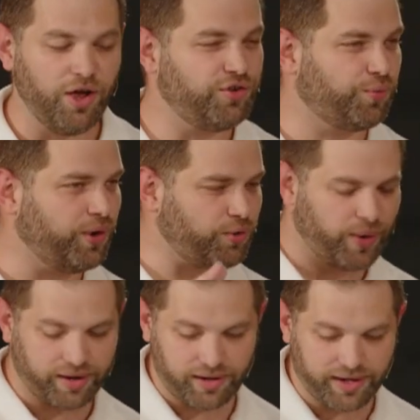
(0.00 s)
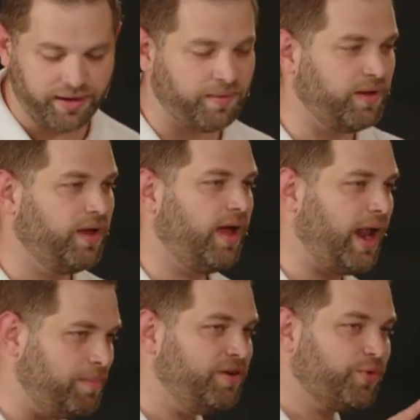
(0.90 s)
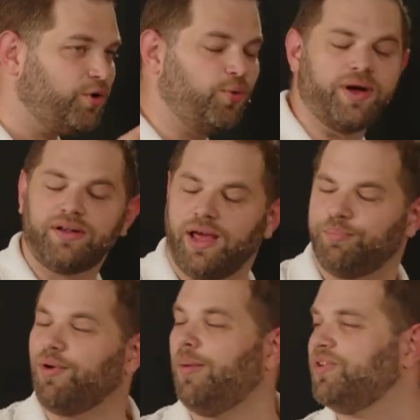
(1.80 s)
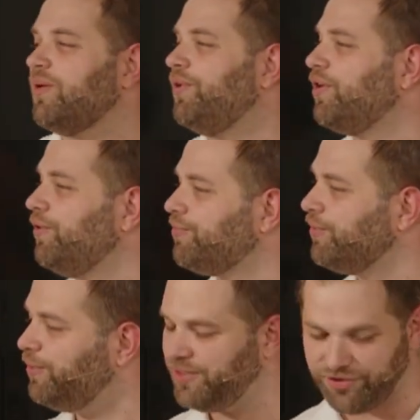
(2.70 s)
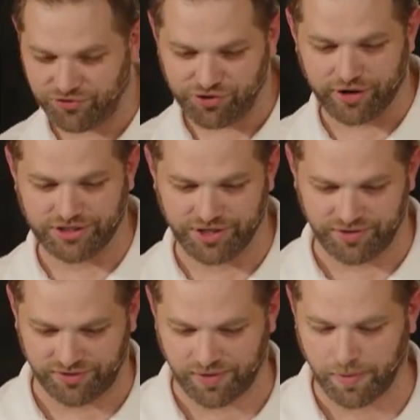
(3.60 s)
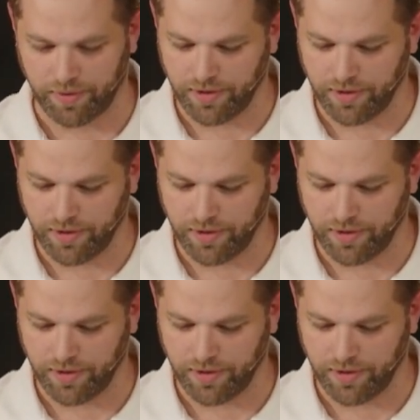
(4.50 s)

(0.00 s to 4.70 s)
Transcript: So, real quickly, and I mean real quickly, I promise, I'm going to go through these churches.